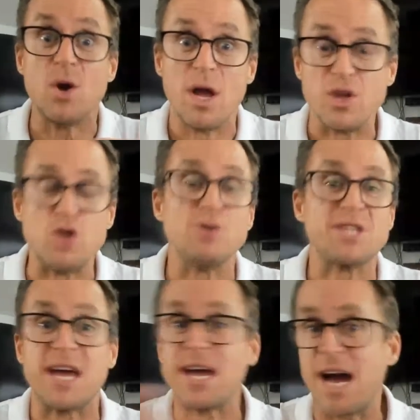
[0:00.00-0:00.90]
You
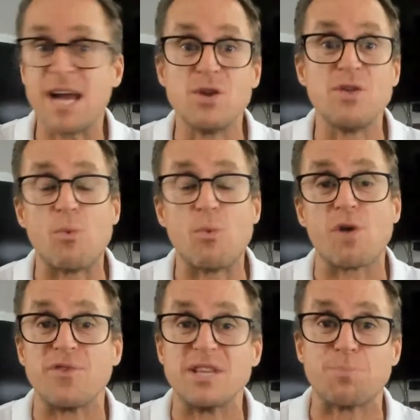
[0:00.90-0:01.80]
say, I can do that work
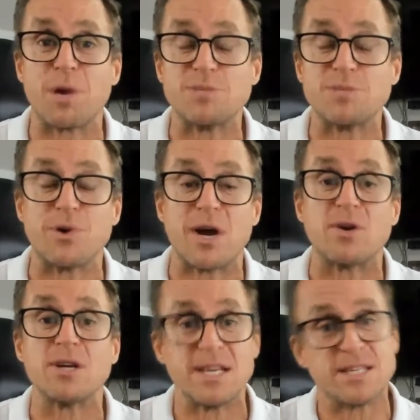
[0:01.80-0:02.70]
for this price per
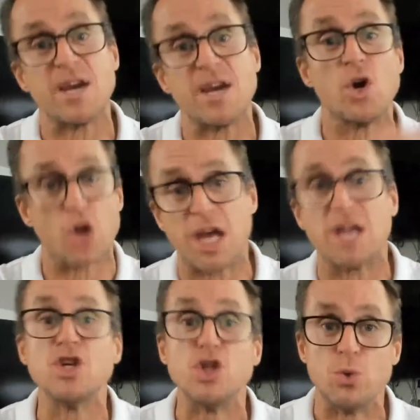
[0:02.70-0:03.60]
hour. They say, okay,
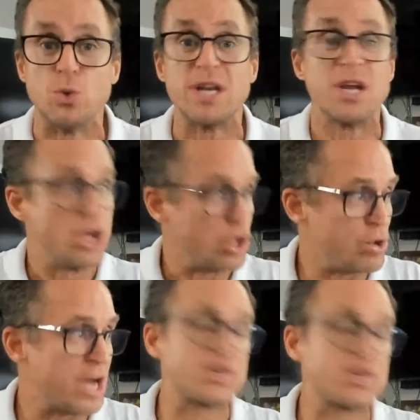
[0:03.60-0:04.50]
do it. You
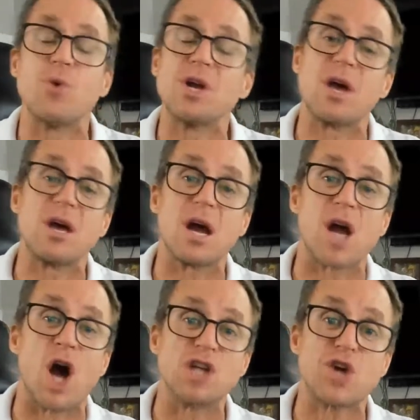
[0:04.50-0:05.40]
guys go into
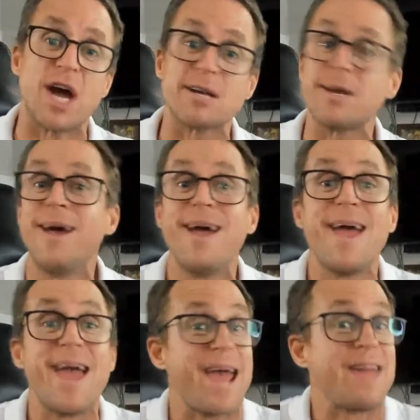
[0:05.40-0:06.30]
contract
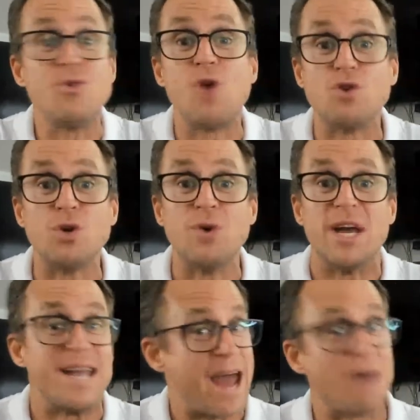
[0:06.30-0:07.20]
and you go do it.
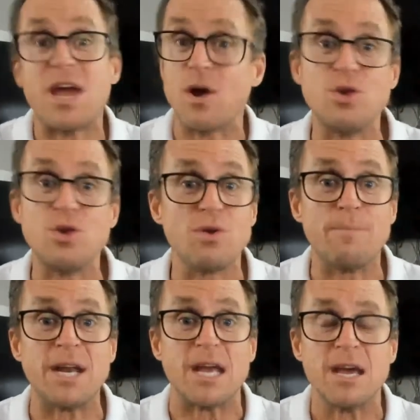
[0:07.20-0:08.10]
Now they owe you the
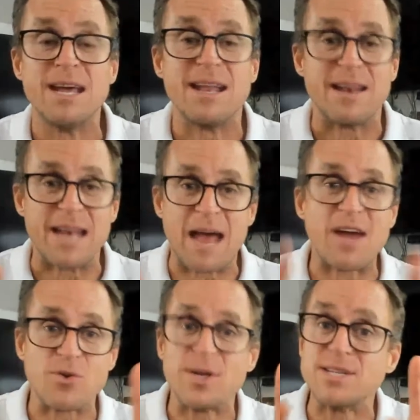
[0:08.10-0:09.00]
money. Now that
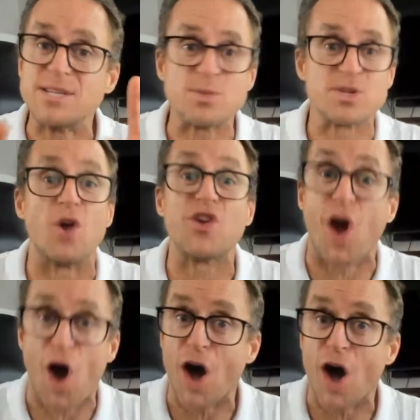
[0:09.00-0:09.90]
creates what's called
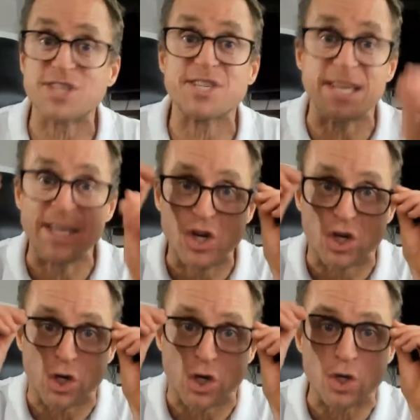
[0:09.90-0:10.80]
cost
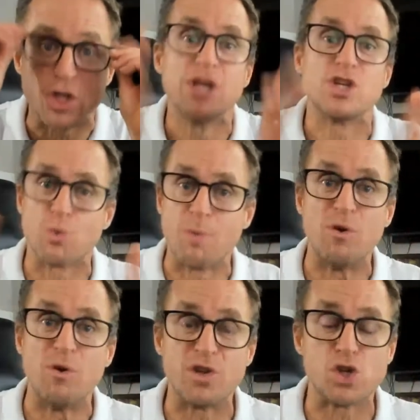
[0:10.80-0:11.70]
incurred to
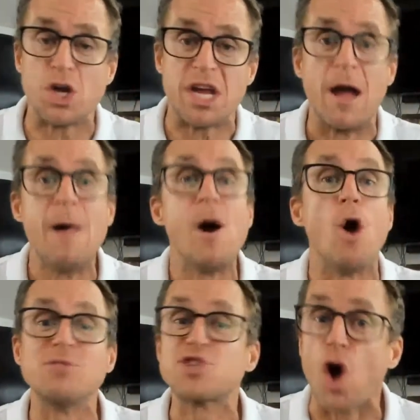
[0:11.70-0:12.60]
remove the tree.
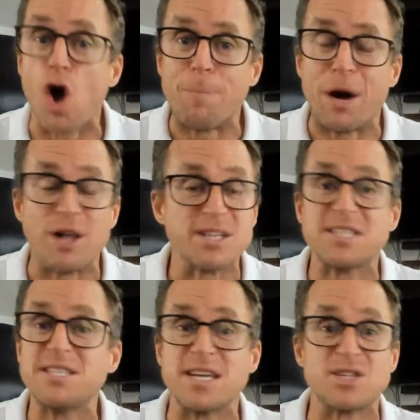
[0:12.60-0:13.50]
Almost all policies
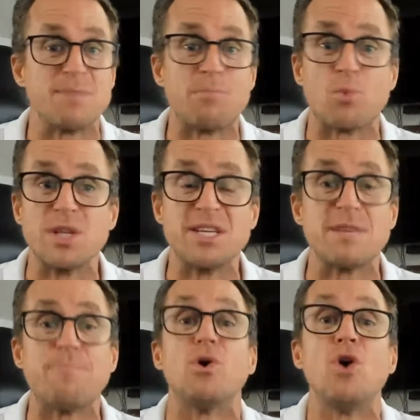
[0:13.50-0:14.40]
say something really
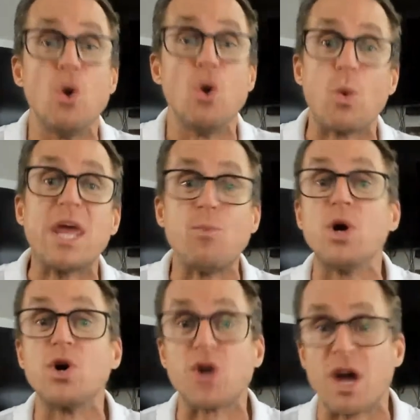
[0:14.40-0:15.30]
simple. We
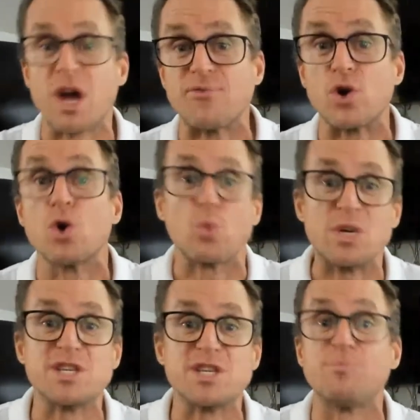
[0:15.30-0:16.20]
will cover
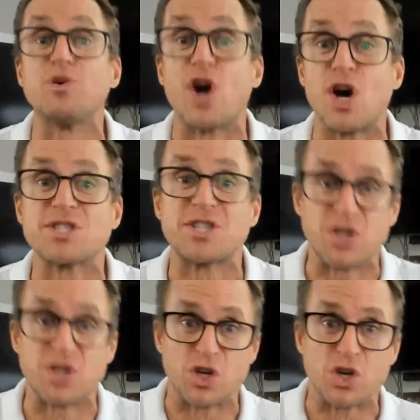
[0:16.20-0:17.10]
reasonable cost
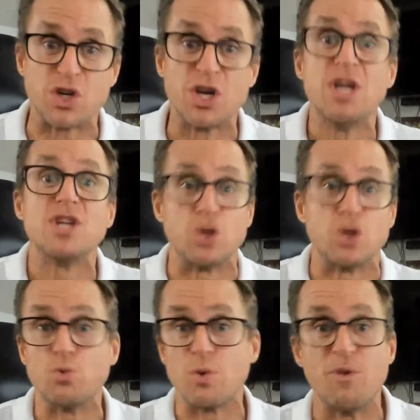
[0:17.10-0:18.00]
incurred to
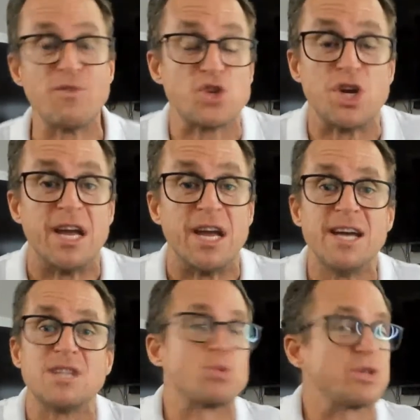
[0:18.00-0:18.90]
remove the tree.
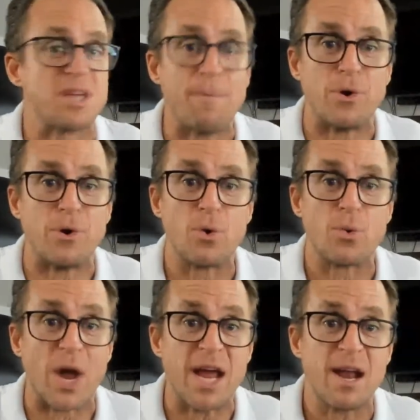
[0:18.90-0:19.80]
It's real simple,
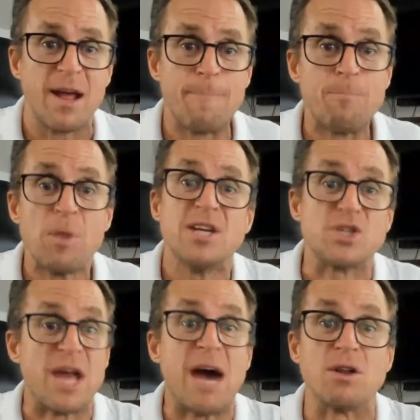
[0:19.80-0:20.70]
right? So
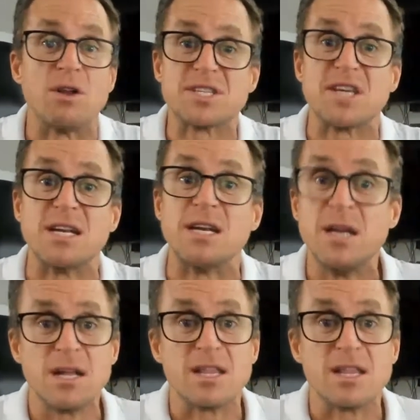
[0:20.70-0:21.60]
now all of a sudden,
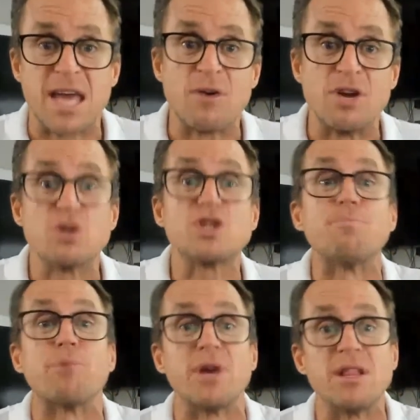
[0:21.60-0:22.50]
the carrier, to
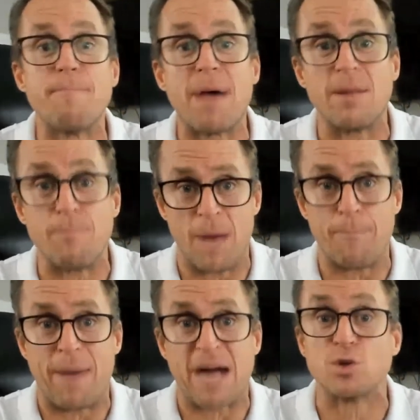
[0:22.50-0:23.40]
bring them
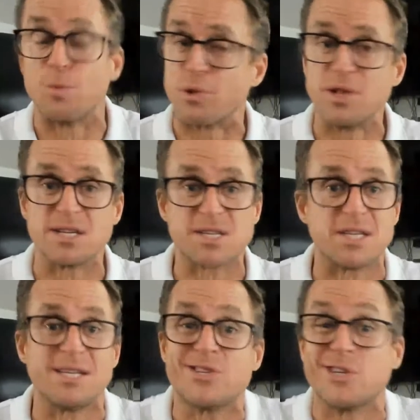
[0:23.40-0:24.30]
back to a pre-loss
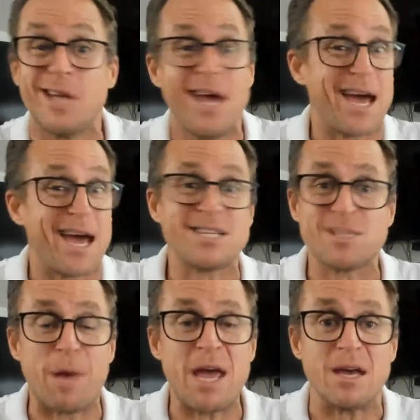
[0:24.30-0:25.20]
condition, has to
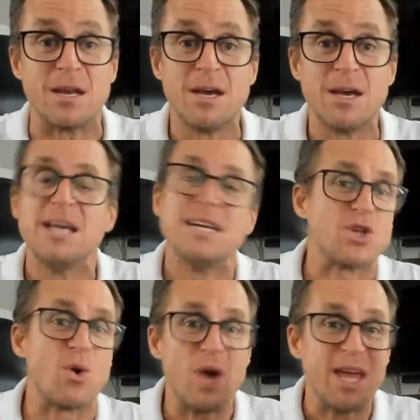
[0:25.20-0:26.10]
pay it.
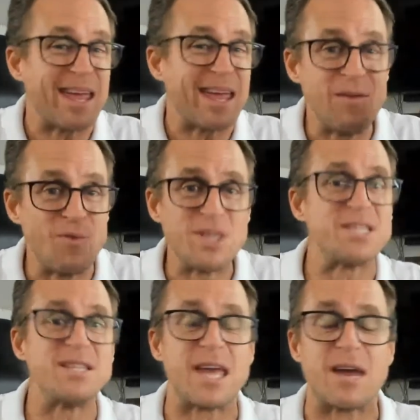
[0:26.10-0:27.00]
So invoicing
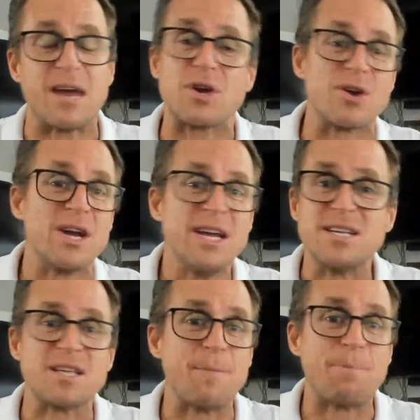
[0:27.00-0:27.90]
the carrier is
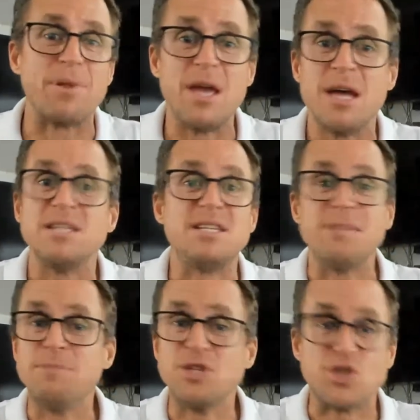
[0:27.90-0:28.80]
simply
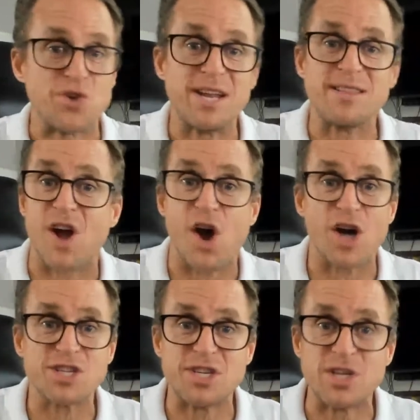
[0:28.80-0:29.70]
demonstrating the
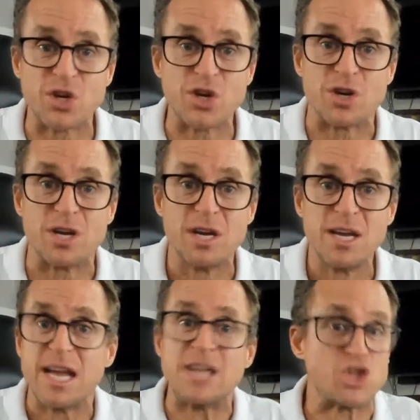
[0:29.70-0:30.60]
cost incurred
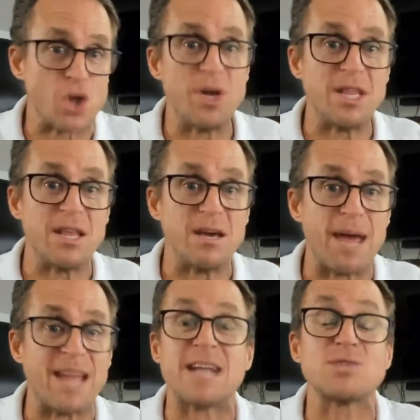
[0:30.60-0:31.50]
and showing them,
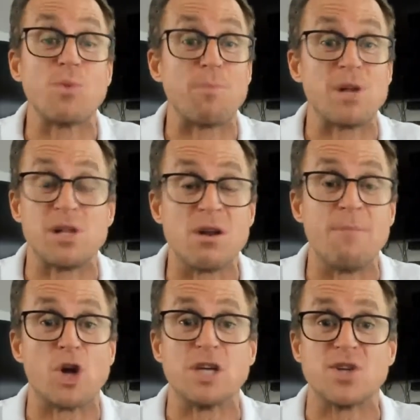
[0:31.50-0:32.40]
and that's what Clarity
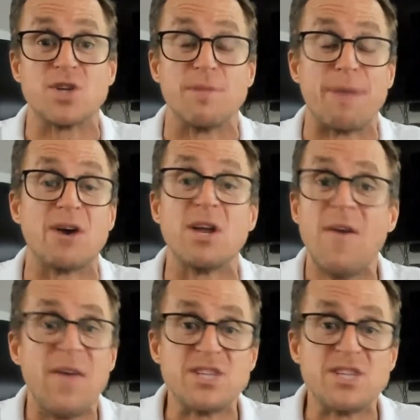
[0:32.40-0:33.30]
Market's all about,
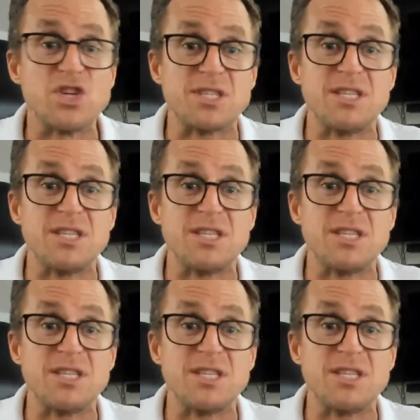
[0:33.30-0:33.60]
is just